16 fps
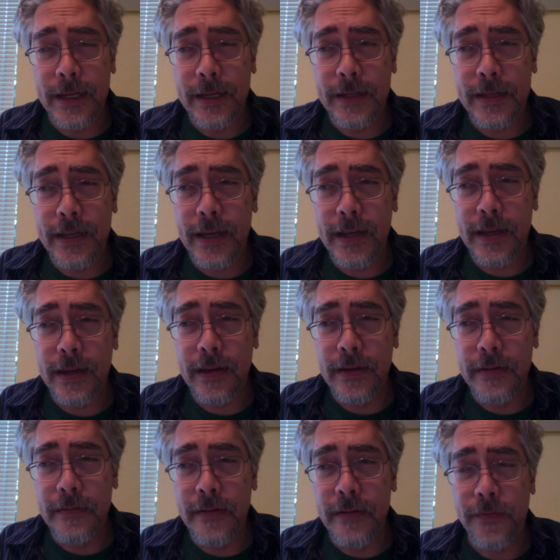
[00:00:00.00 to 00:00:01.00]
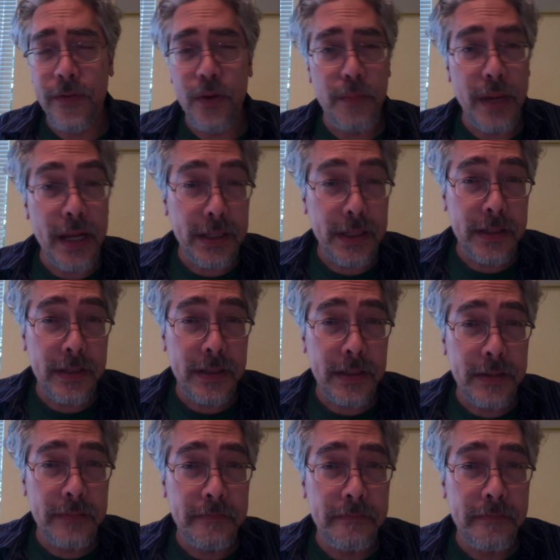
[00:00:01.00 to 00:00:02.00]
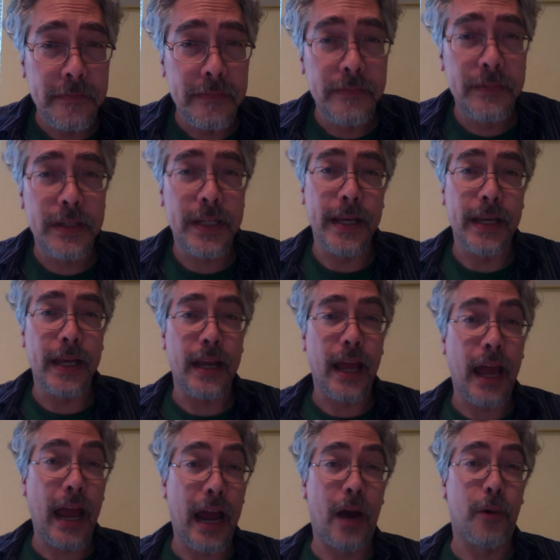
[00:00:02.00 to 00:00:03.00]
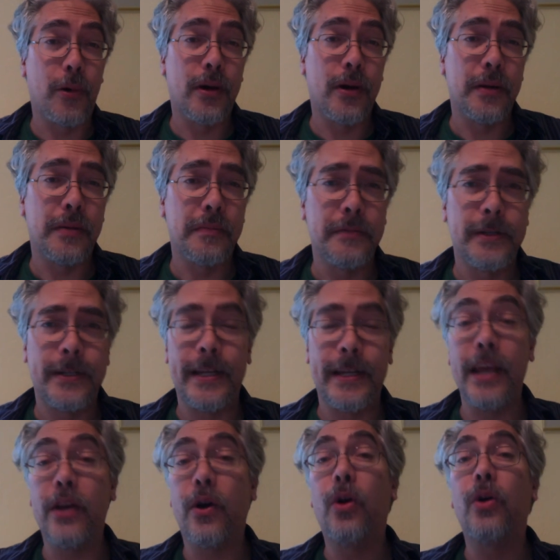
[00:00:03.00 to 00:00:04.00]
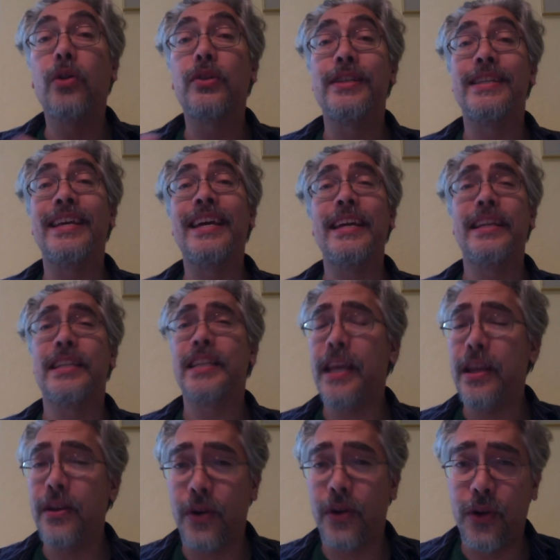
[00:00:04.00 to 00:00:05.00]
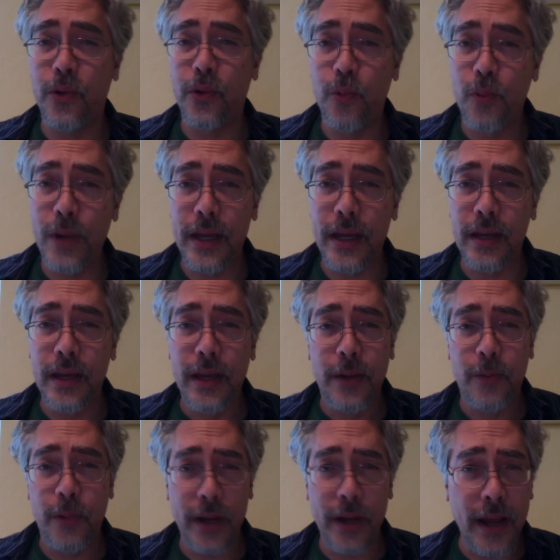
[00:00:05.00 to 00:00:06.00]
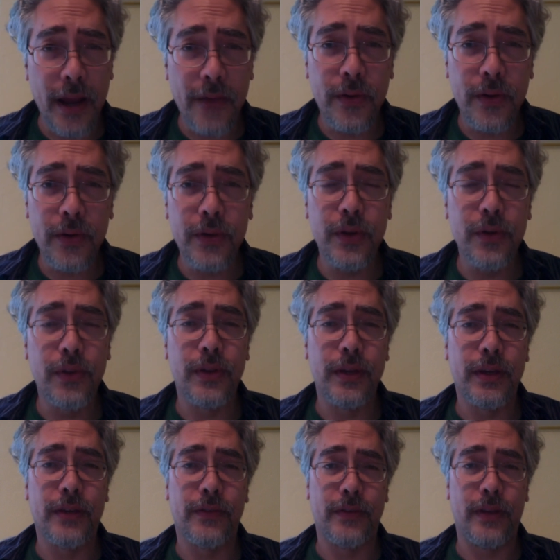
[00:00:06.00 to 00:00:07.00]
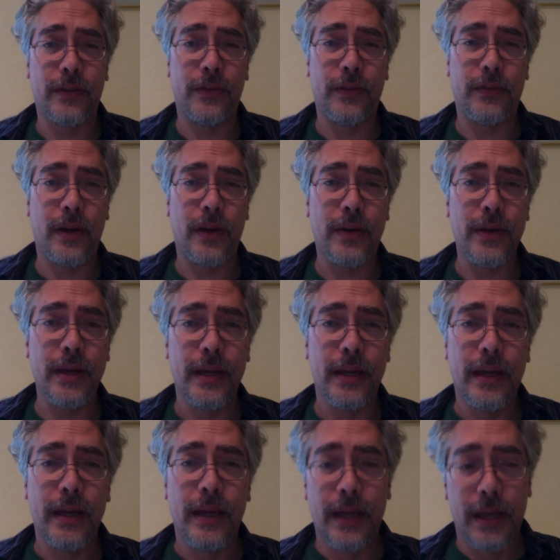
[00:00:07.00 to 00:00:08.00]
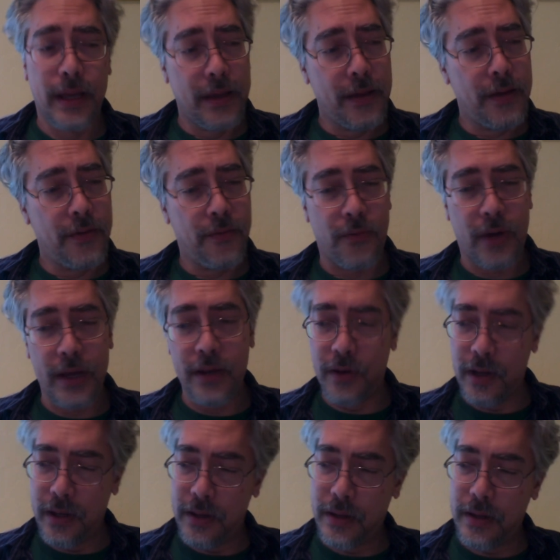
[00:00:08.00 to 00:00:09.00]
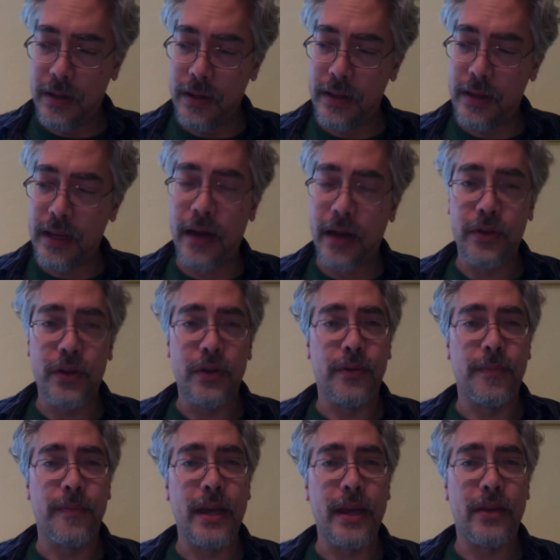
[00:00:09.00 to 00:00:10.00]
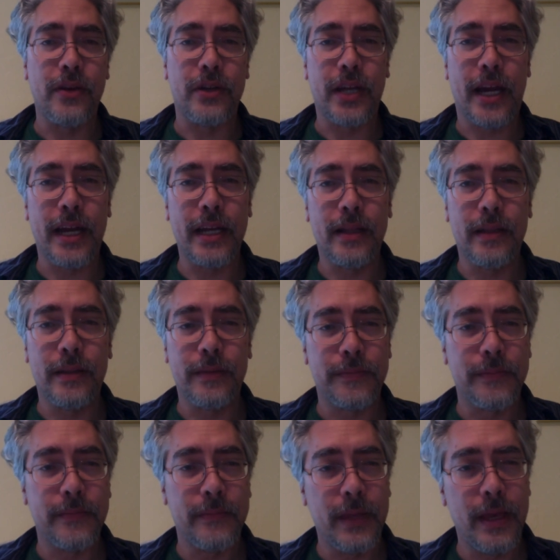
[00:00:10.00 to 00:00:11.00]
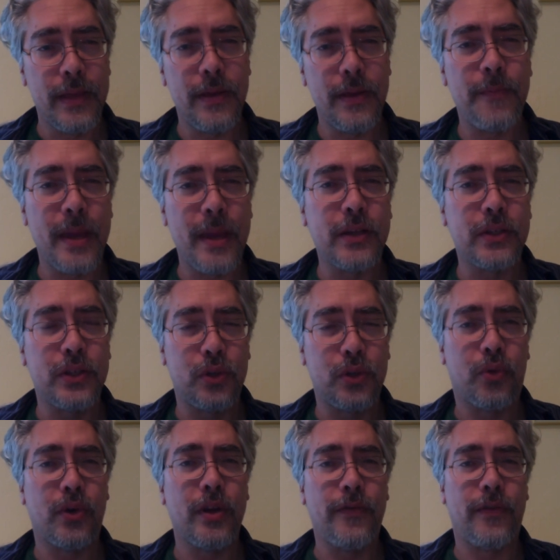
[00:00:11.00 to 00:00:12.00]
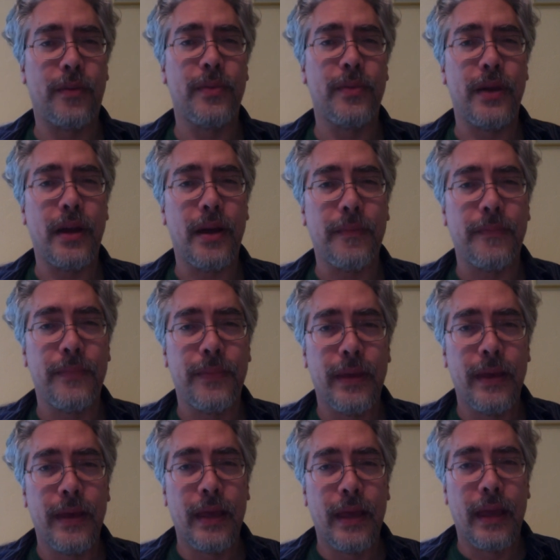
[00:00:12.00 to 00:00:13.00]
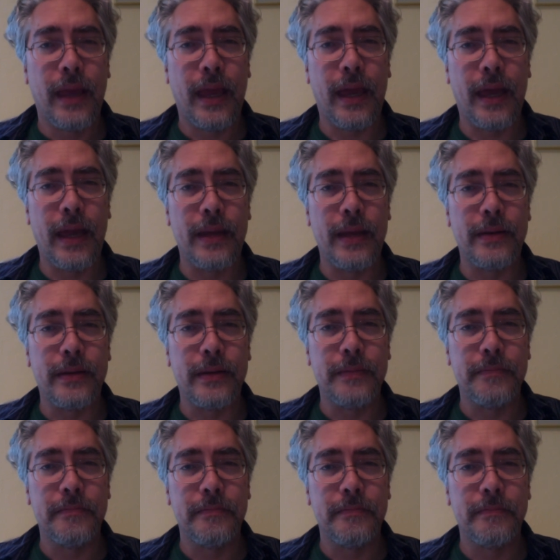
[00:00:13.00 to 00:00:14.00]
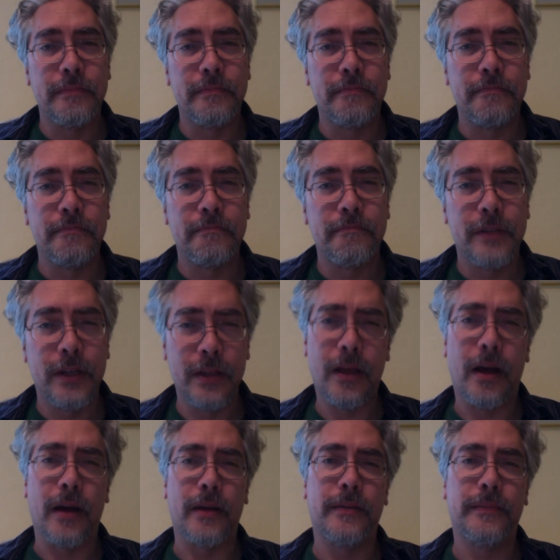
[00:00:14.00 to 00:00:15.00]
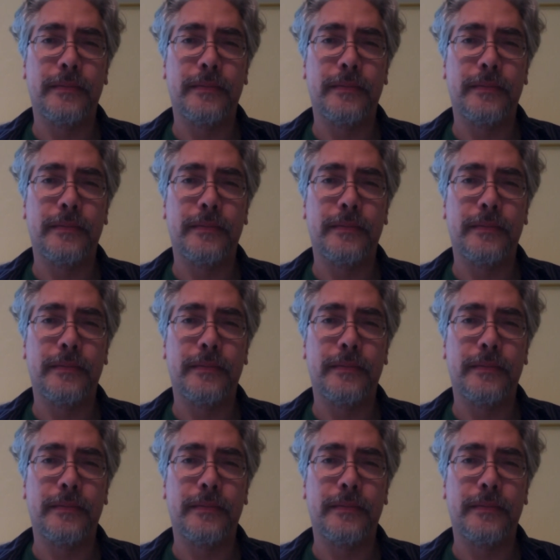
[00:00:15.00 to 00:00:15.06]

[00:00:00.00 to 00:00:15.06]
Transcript: Take a few minutes, take an hour, take all day, take all week, whatever you think is necessary. Write down make your title, and then make a story from there. And good luck.